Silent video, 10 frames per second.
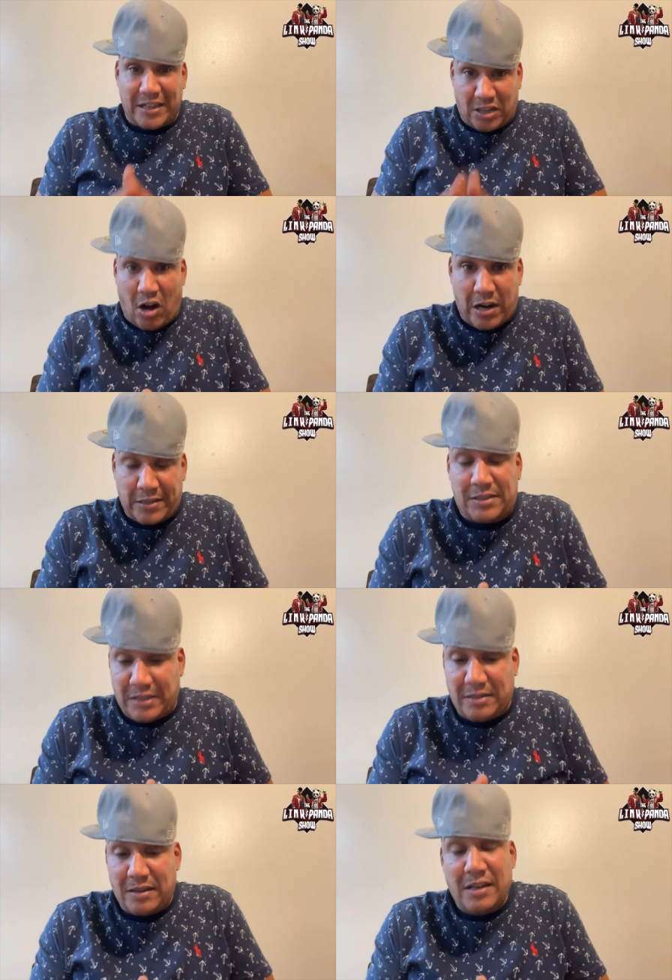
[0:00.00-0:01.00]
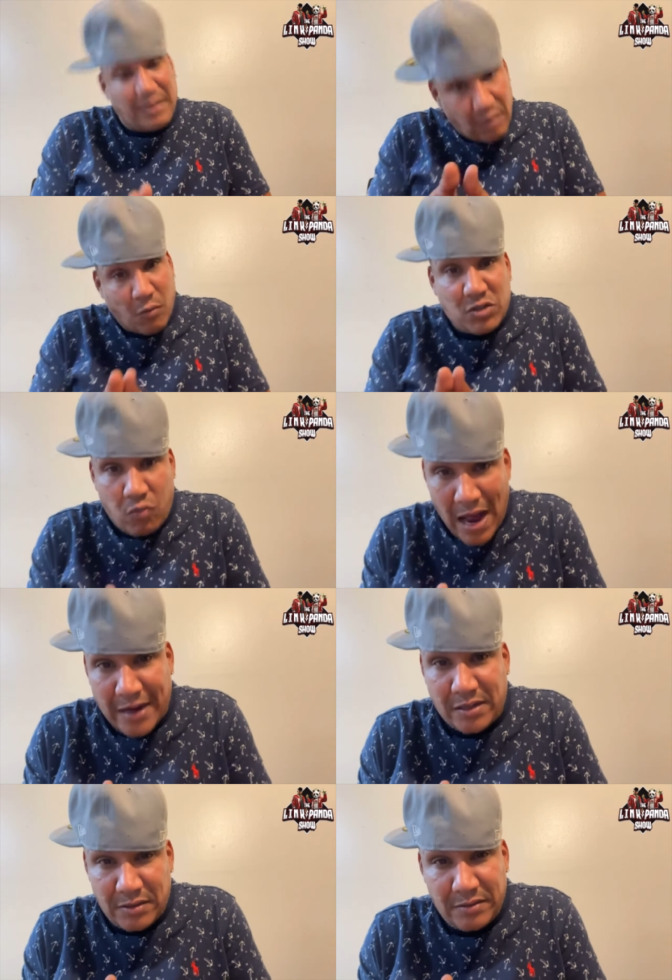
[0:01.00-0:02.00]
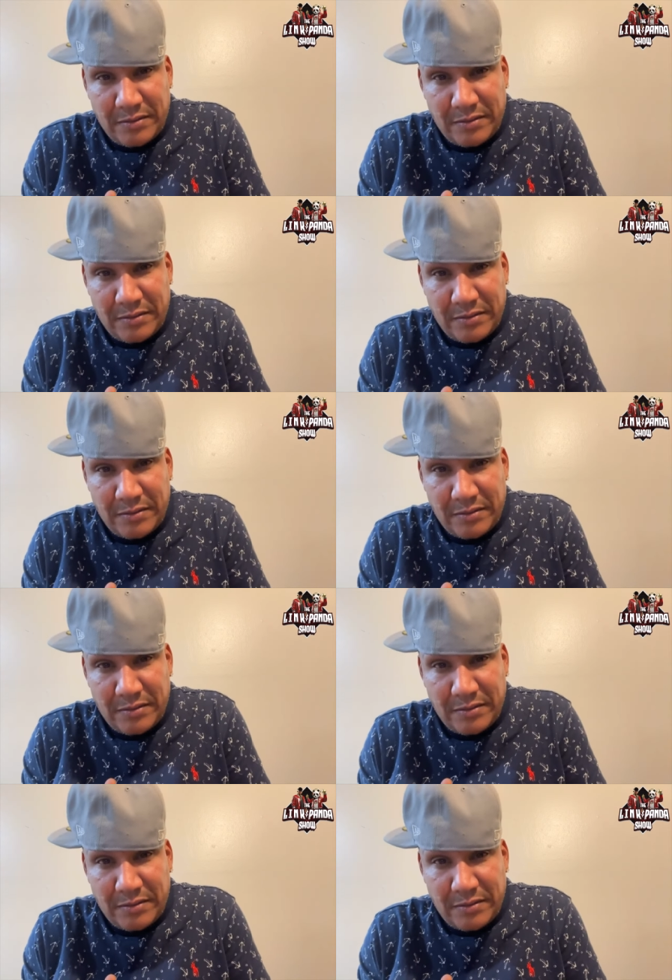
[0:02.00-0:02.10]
as an artist was whack.